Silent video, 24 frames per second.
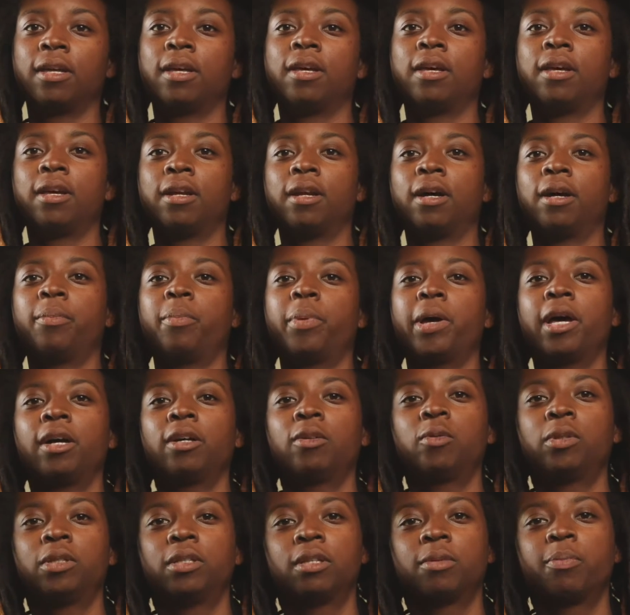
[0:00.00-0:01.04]
And I
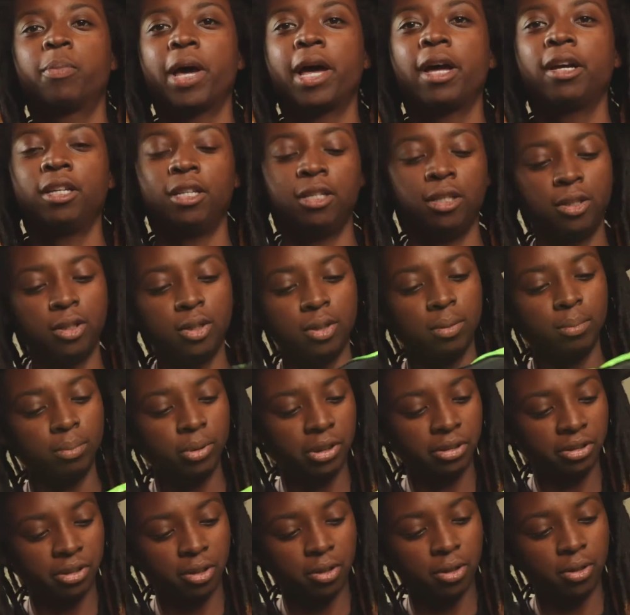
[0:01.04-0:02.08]
pack with packing
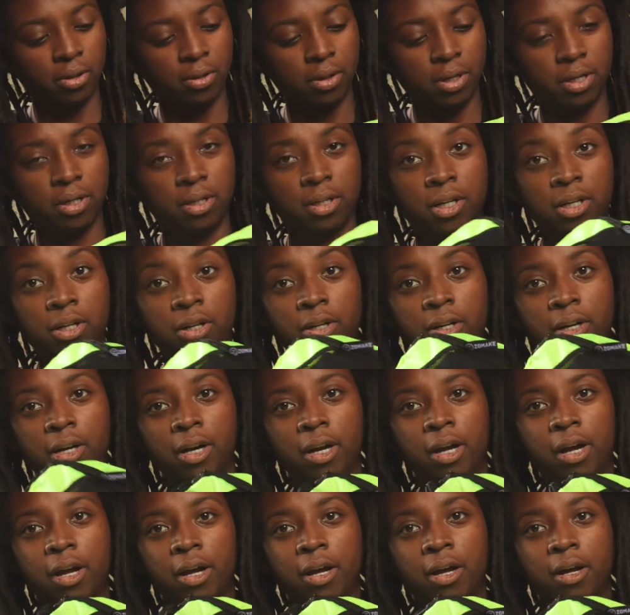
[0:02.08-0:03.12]
cubes, so in here I
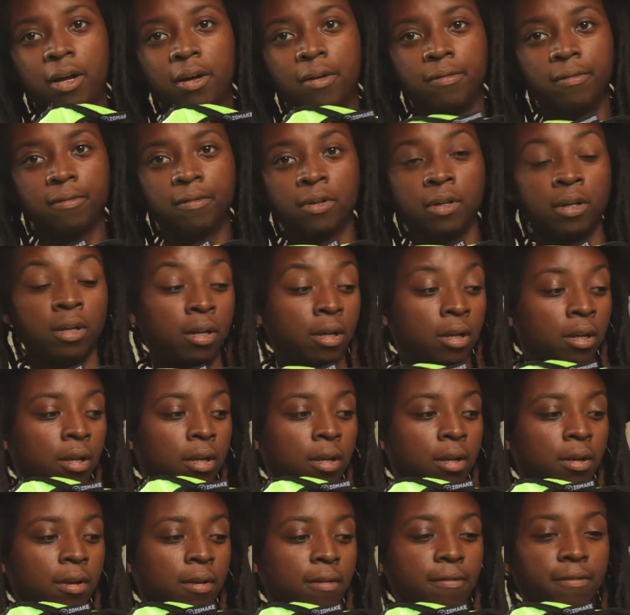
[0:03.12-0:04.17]

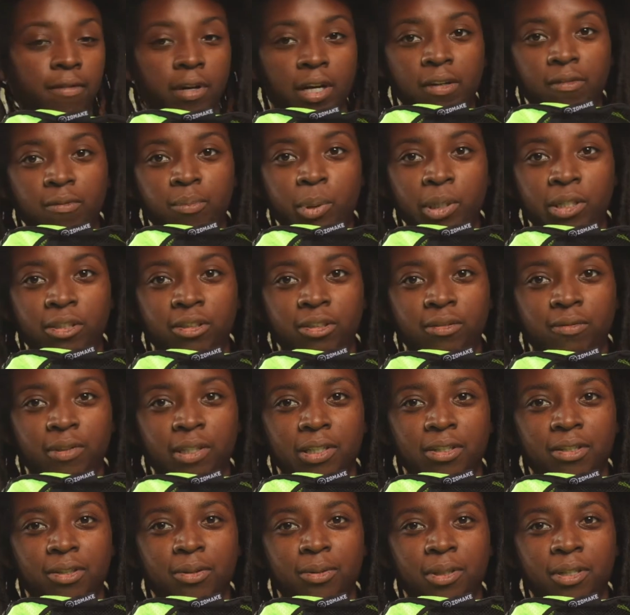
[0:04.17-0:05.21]
have five pairs of
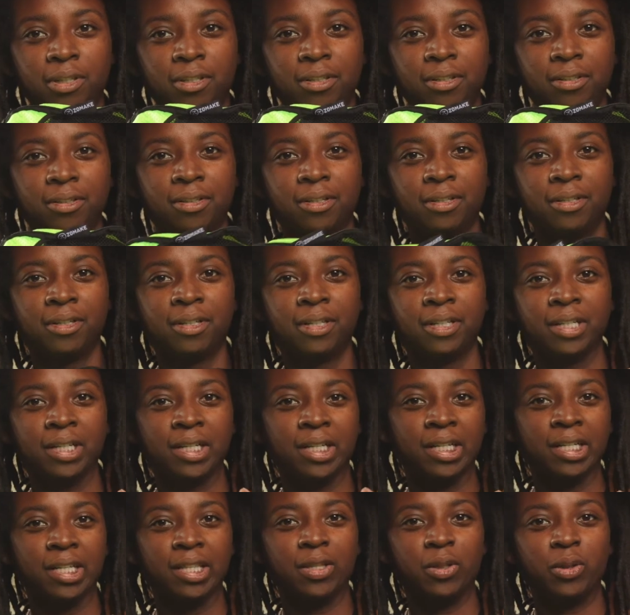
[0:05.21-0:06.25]
underwear,
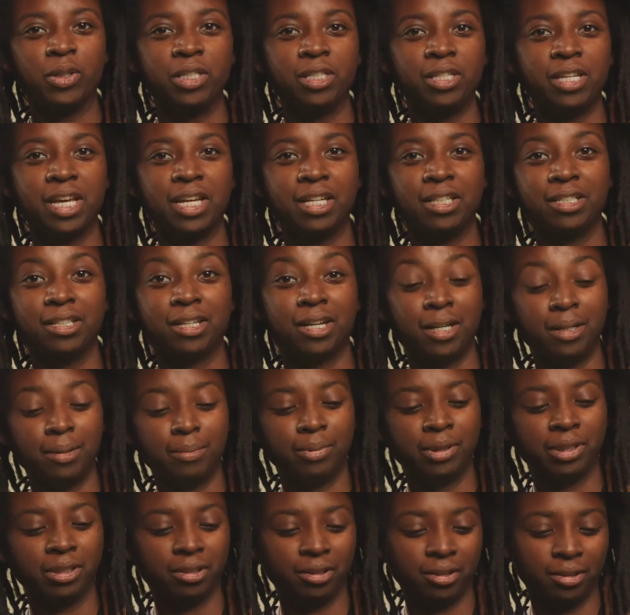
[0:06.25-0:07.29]
three tank
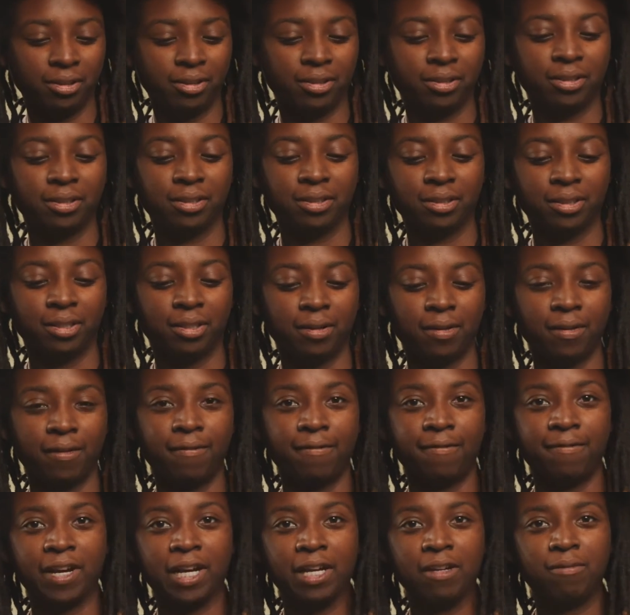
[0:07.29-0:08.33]
tops,
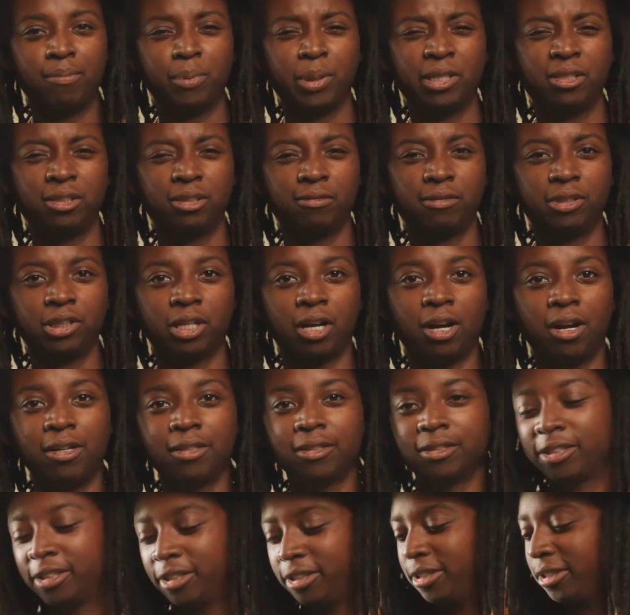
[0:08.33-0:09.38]
five pairs of
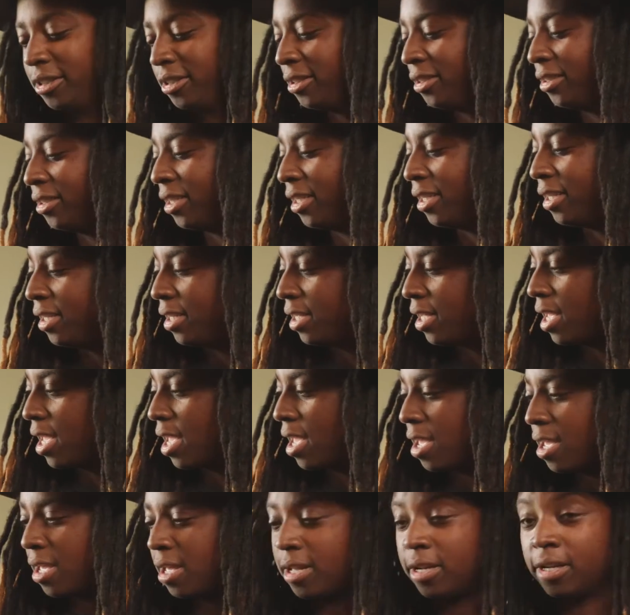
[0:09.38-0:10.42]
socks,
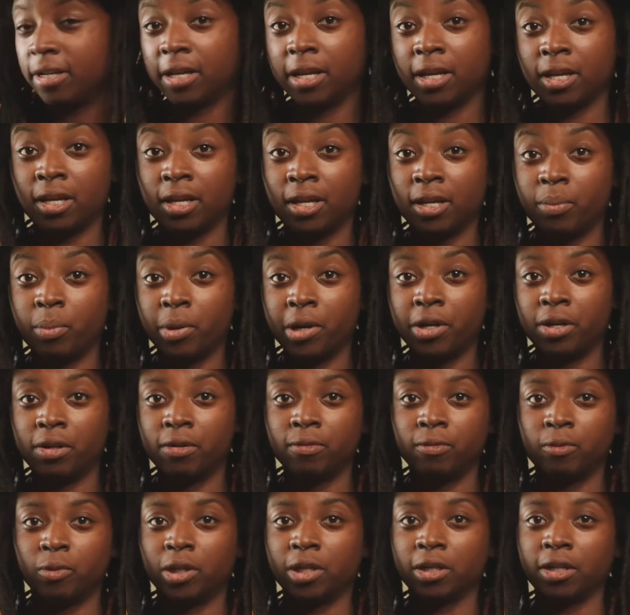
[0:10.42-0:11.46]
and a pair
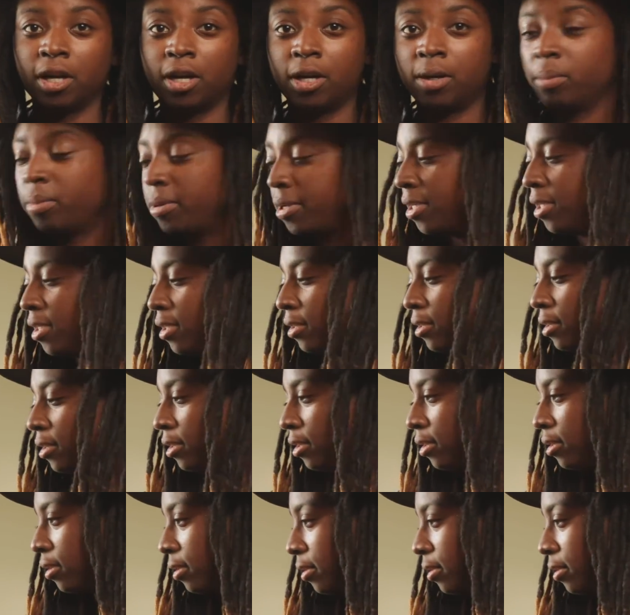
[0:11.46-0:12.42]
of workout pants.